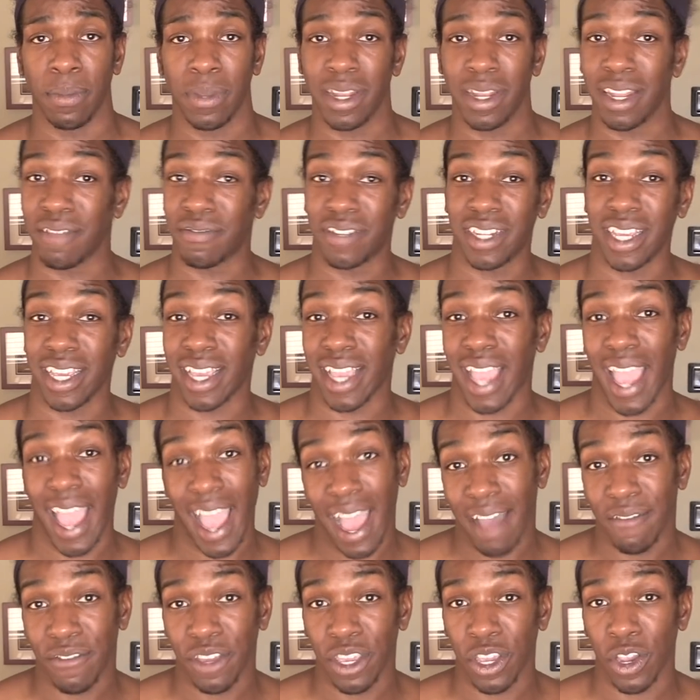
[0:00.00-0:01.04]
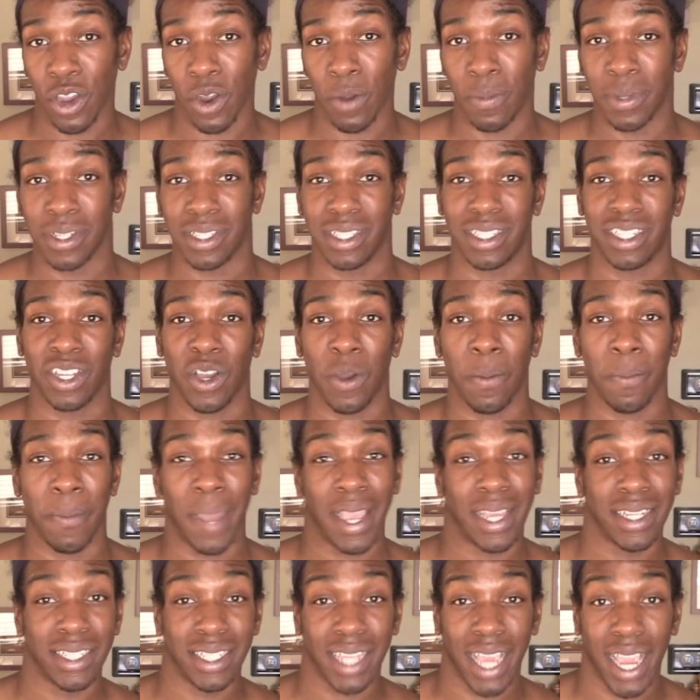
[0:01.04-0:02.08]
lifting heavier but still
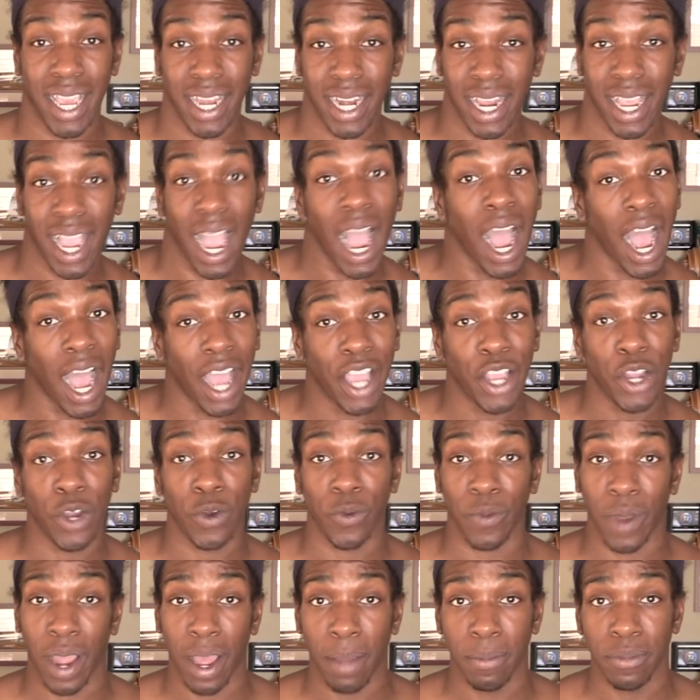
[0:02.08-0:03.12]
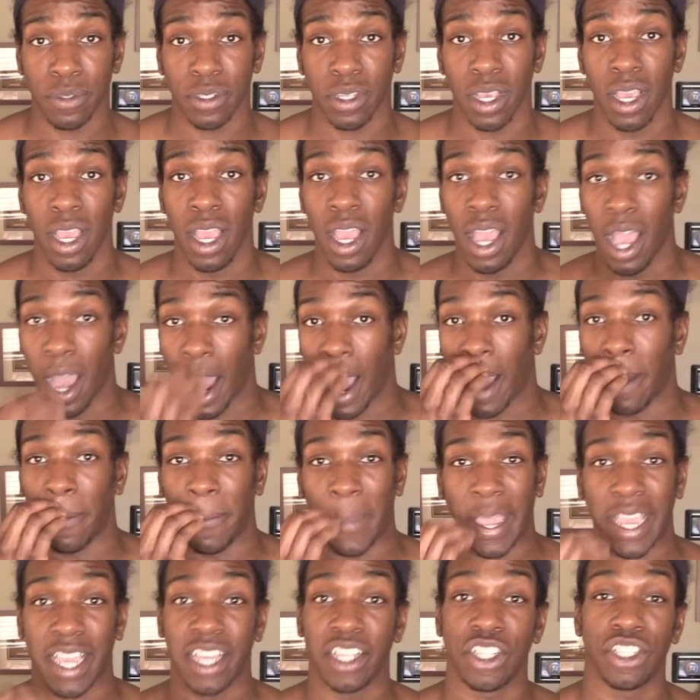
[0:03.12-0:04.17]
maintaining higher reps,
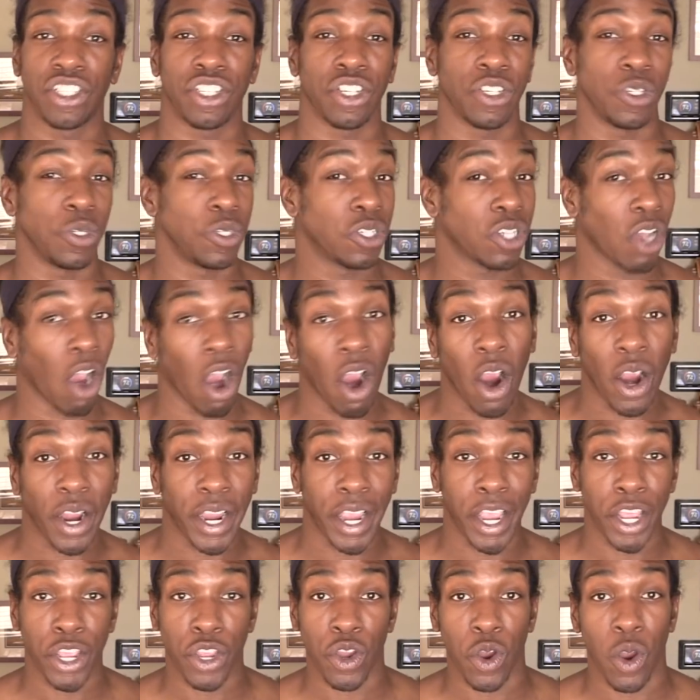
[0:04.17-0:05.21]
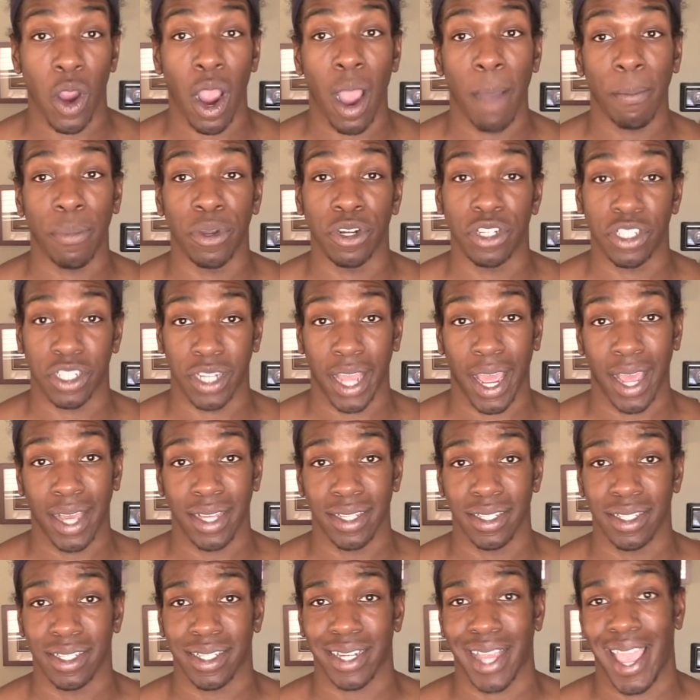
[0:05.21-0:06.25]
making sure you target your upper
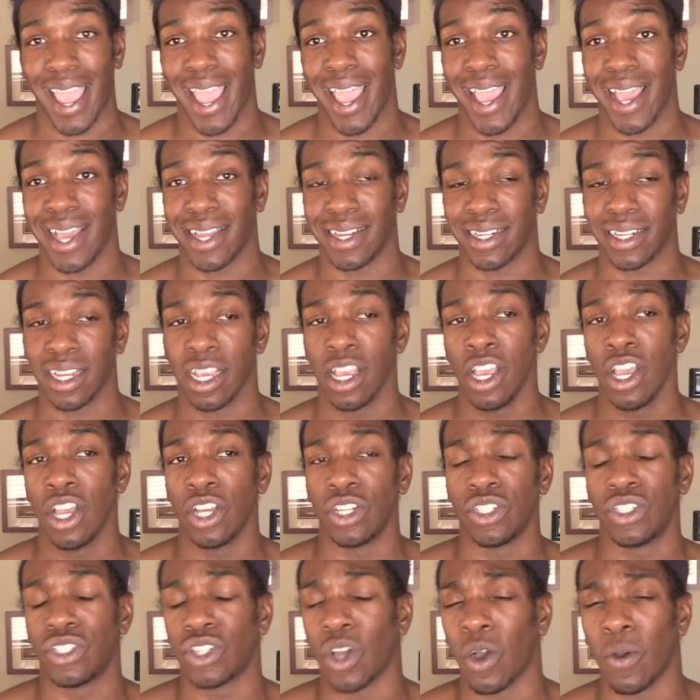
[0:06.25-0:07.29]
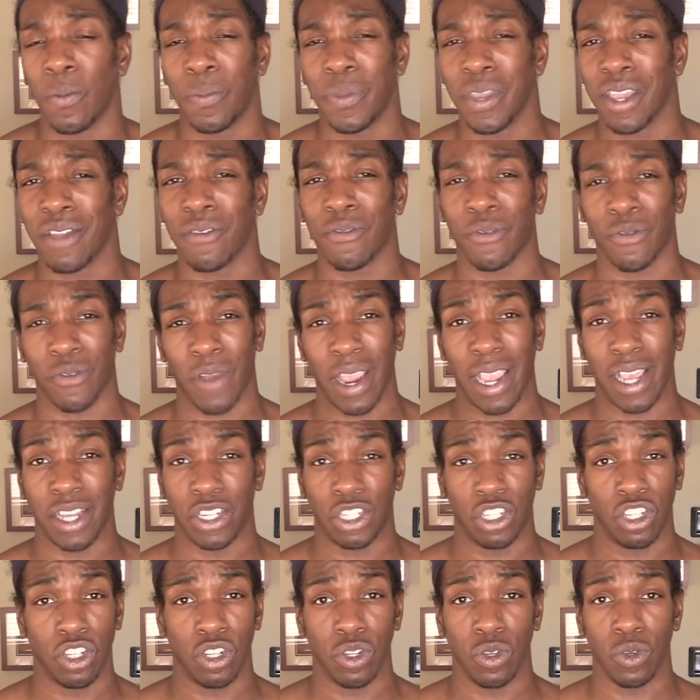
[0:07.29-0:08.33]
chest, and don't be afraid
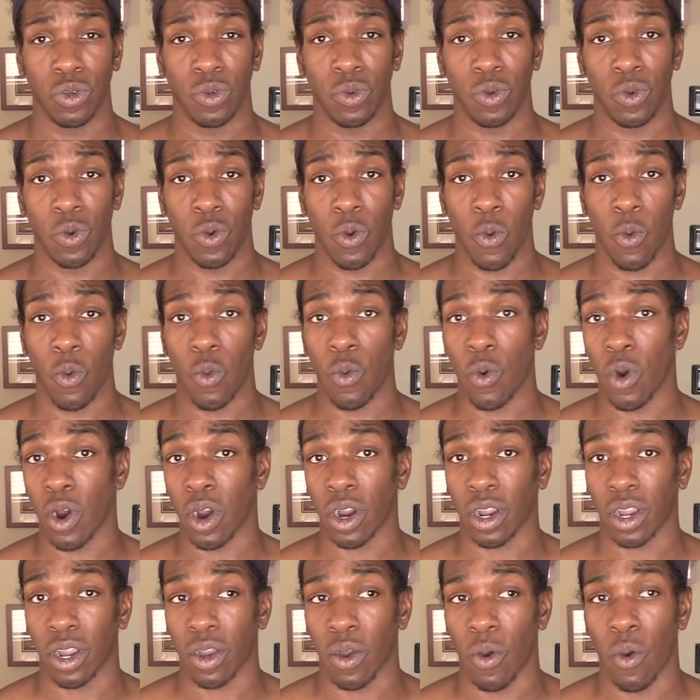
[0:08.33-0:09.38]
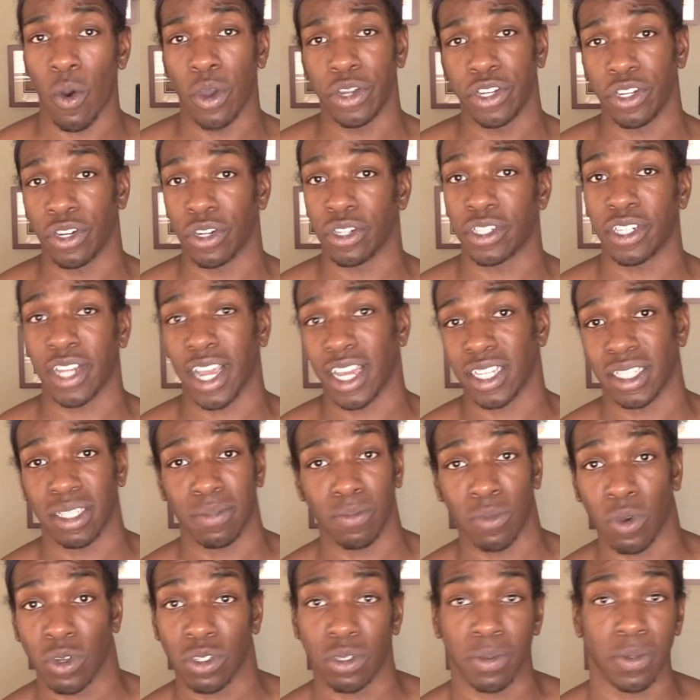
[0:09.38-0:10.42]
to work on your chest
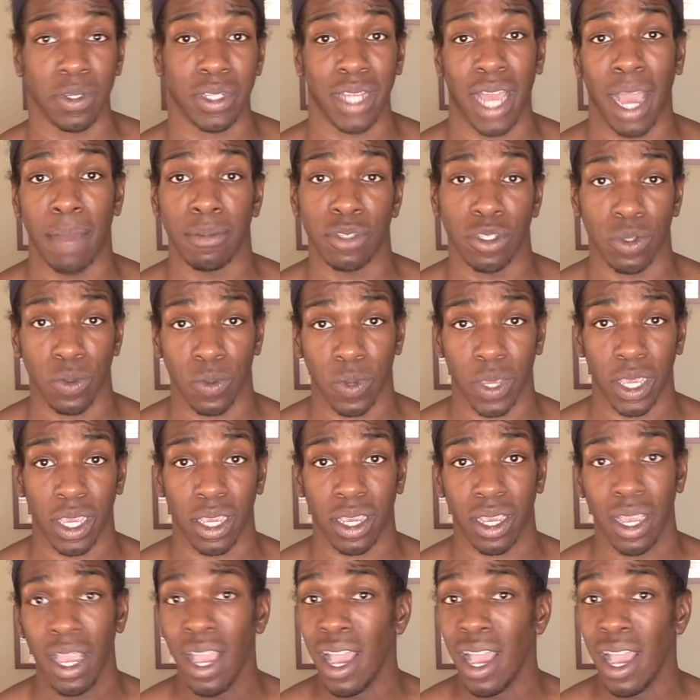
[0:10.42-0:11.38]
multiple times a week.